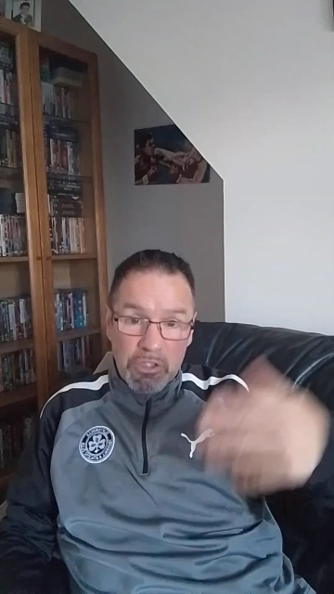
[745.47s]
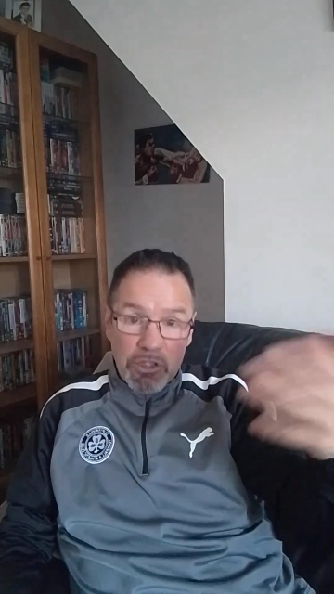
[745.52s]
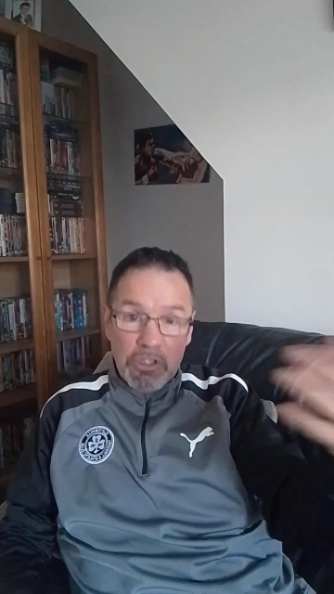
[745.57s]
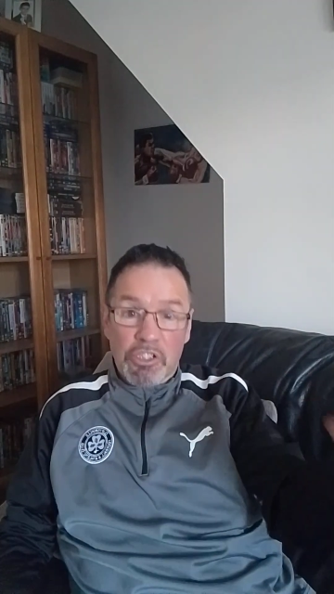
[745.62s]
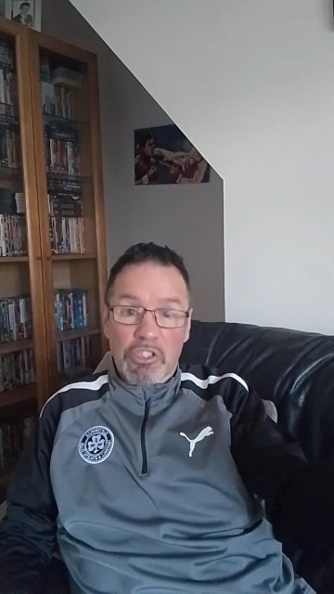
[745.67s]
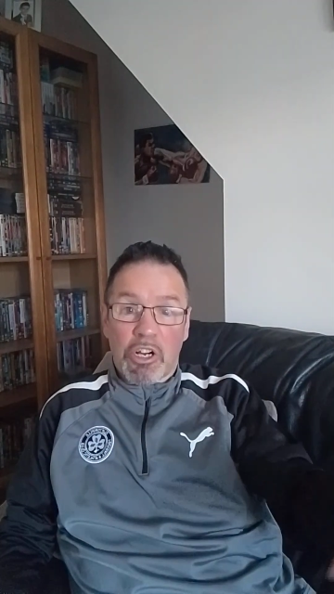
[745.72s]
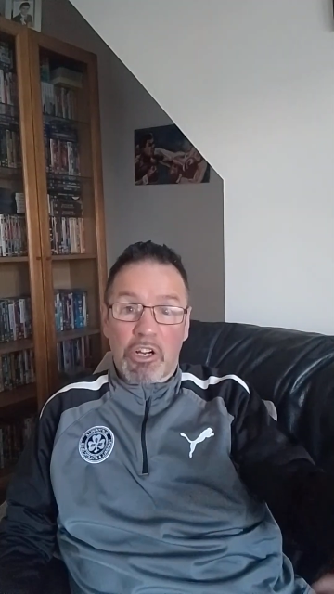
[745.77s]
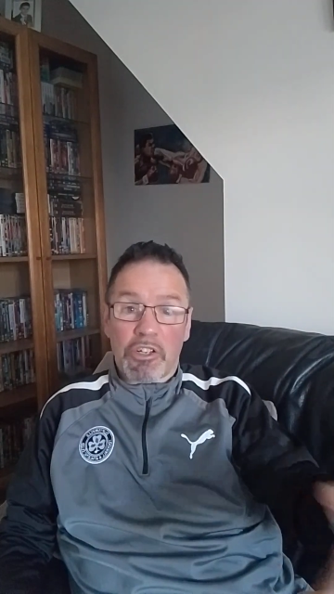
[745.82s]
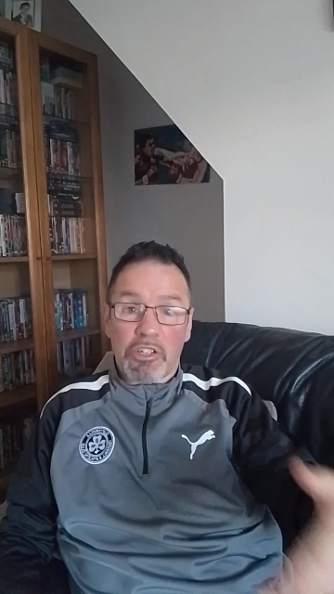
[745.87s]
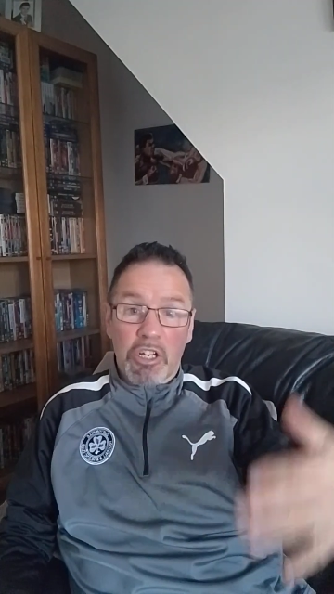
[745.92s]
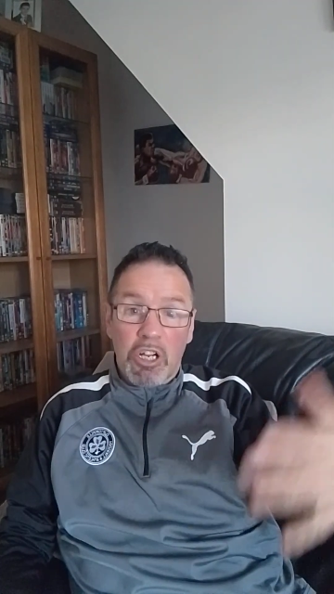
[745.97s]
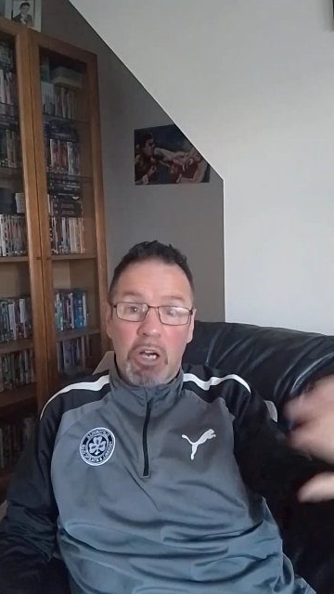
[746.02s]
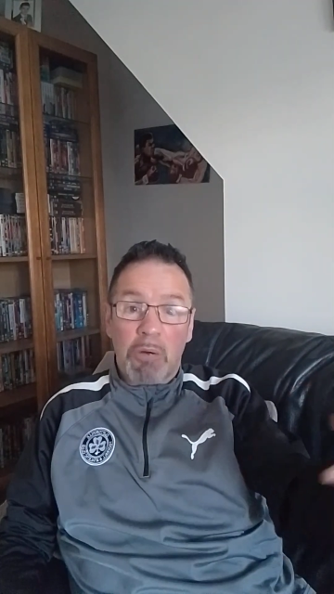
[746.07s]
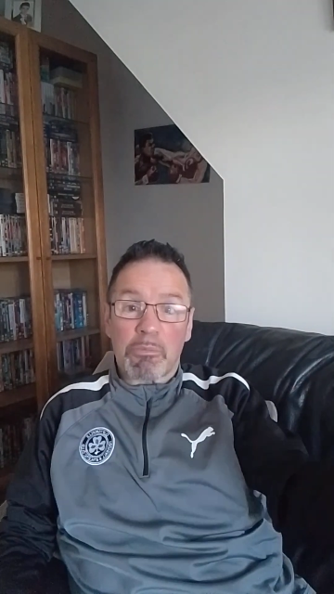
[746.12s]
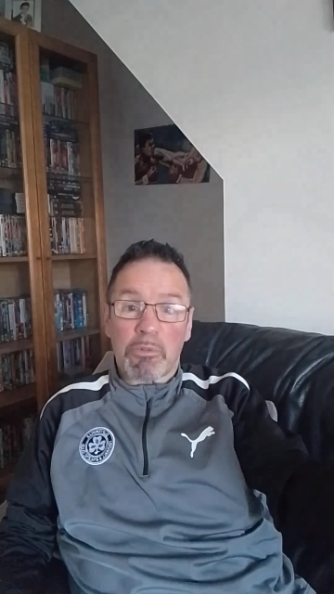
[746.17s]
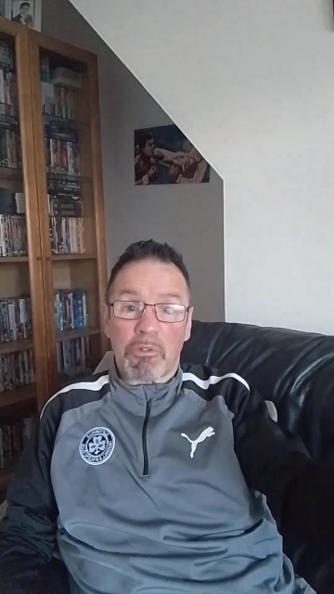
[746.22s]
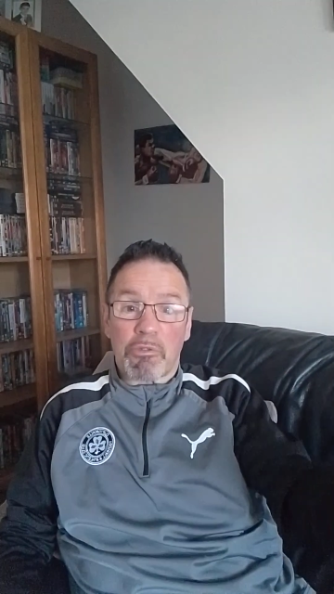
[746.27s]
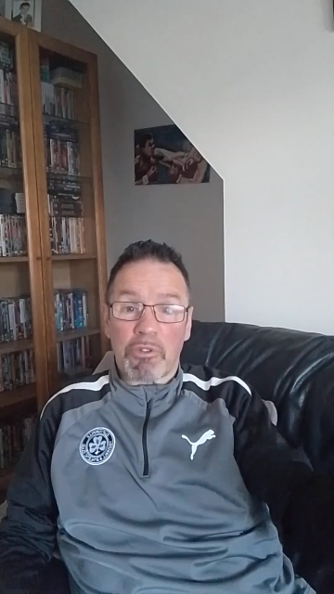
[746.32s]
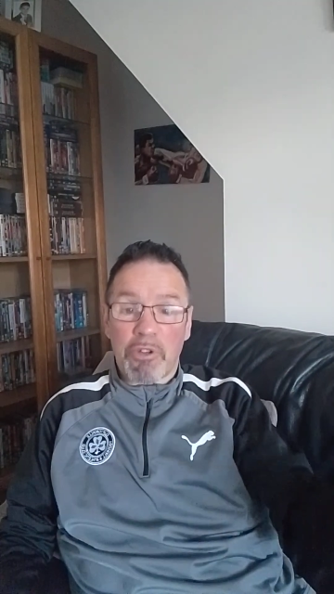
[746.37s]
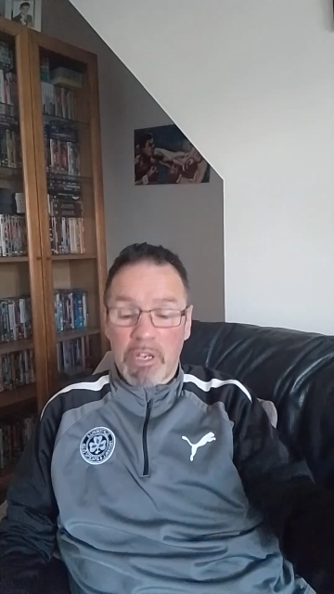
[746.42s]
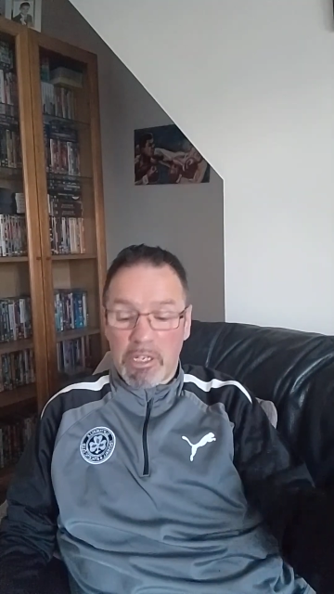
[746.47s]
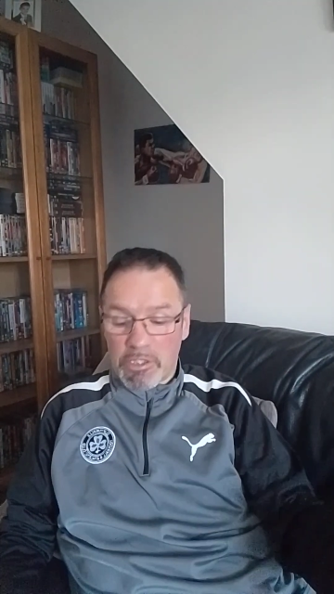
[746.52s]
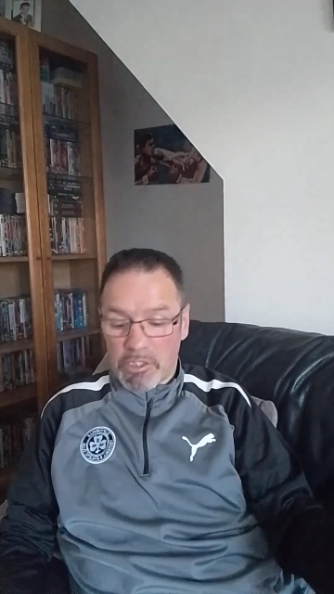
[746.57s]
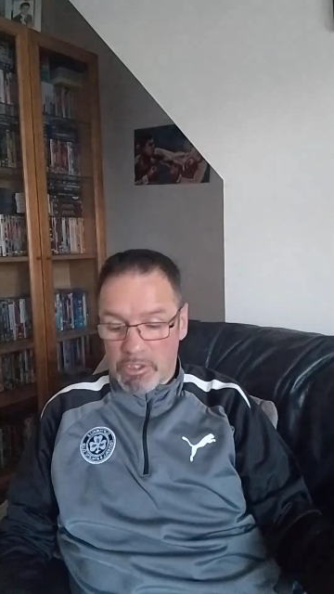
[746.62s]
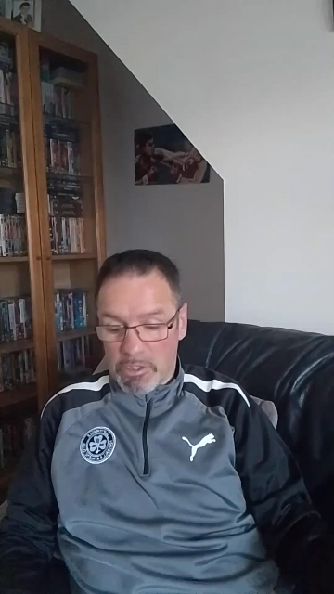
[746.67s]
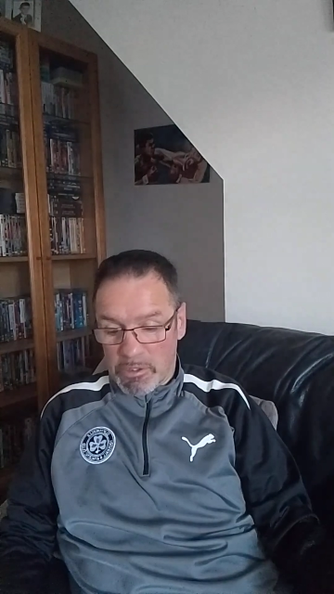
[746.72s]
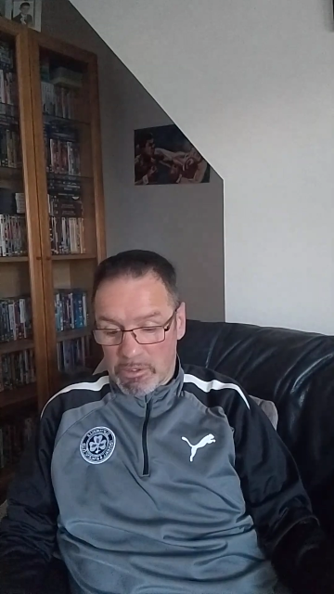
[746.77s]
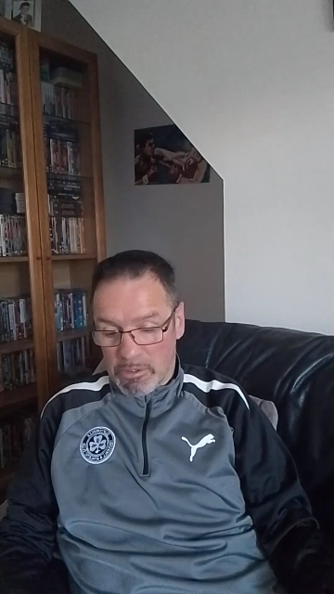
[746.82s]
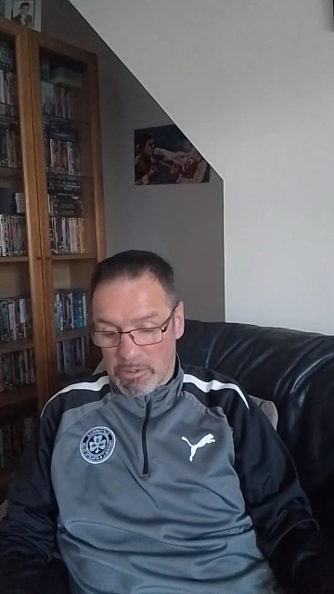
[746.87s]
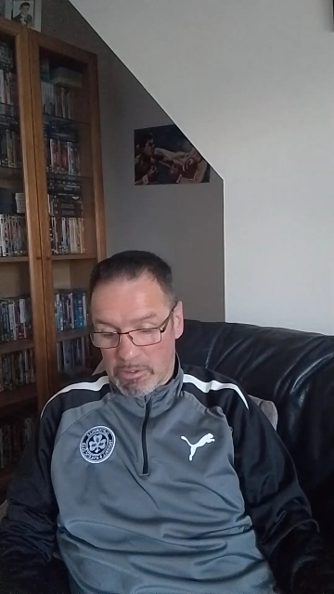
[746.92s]
starting to come to
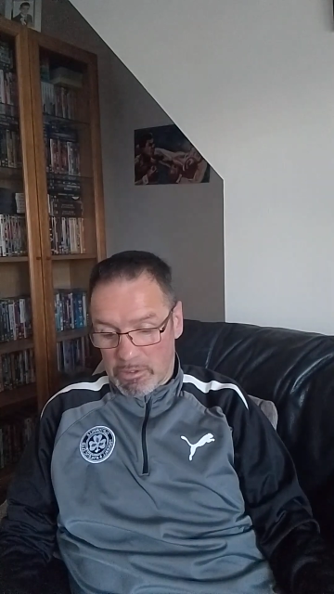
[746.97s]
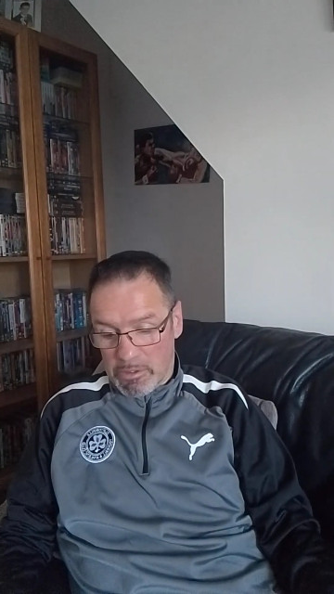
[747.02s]
fruition.